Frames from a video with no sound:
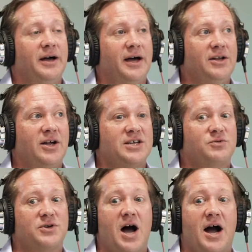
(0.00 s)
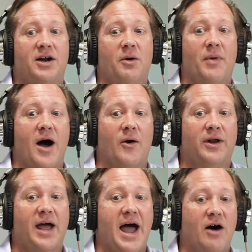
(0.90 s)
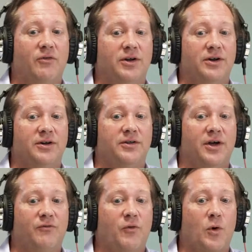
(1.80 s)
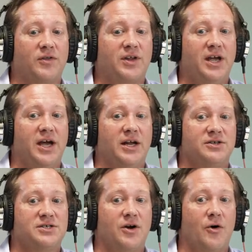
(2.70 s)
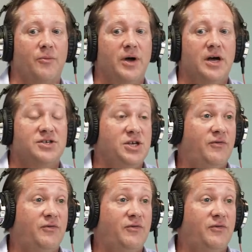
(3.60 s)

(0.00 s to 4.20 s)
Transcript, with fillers: And you guys were talking about having the fourth kid. And so, so